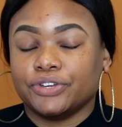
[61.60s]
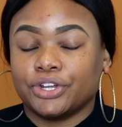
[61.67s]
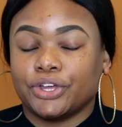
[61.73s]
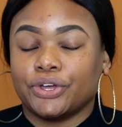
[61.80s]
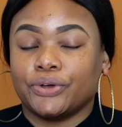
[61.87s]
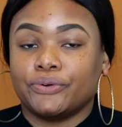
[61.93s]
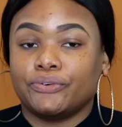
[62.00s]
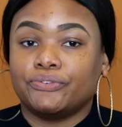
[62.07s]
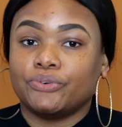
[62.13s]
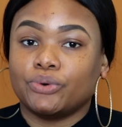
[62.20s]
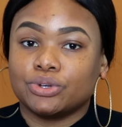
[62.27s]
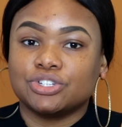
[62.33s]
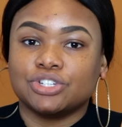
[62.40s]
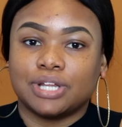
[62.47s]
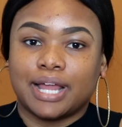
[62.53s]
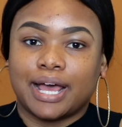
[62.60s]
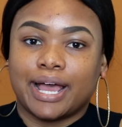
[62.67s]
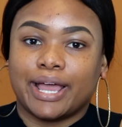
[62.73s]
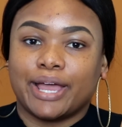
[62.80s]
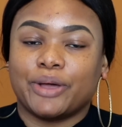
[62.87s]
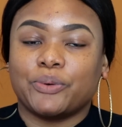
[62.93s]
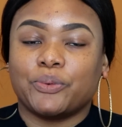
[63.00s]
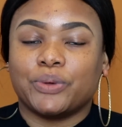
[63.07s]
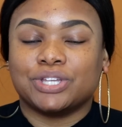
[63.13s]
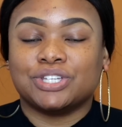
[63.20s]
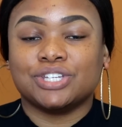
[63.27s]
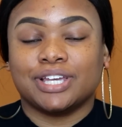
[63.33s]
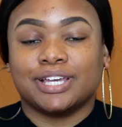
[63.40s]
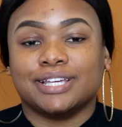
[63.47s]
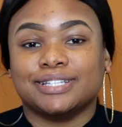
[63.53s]
video for July,
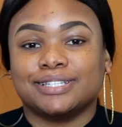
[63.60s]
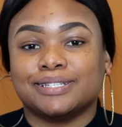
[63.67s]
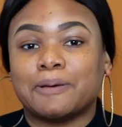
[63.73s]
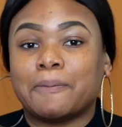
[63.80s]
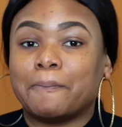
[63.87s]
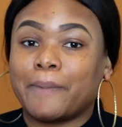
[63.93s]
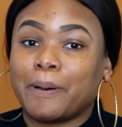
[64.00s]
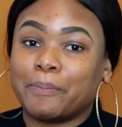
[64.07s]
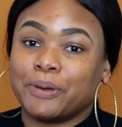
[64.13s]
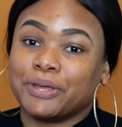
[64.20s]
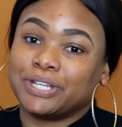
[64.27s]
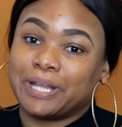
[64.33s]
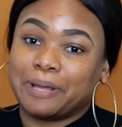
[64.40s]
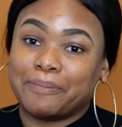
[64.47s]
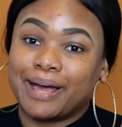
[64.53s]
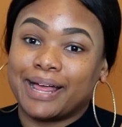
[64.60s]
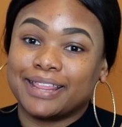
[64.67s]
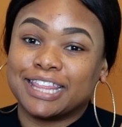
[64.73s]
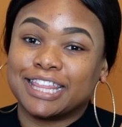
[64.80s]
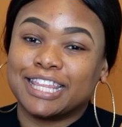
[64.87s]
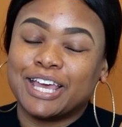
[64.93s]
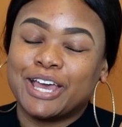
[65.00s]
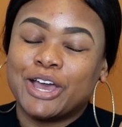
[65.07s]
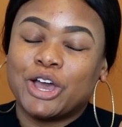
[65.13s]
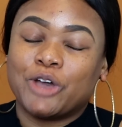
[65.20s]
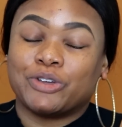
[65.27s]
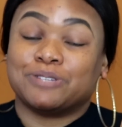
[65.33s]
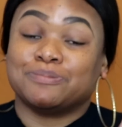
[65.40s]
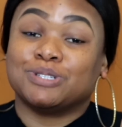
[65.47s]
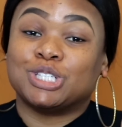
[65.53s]
which is my birthday month,
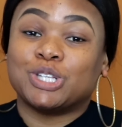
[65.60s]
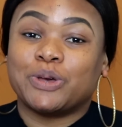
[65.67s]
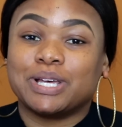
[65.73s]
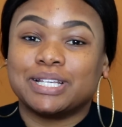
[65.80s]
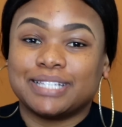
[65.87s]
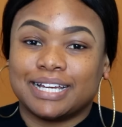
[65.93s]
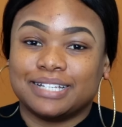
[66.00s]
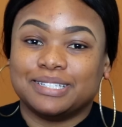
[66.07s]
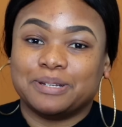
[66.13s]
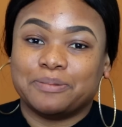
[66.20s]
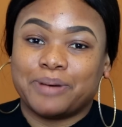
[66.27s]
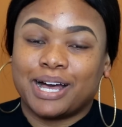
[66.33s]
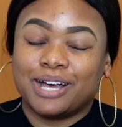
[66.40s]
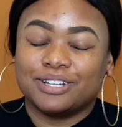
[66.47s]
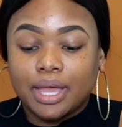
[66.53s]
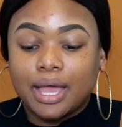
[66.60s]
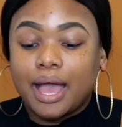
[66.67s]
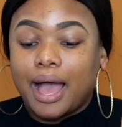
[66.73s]
which I'm so excited about.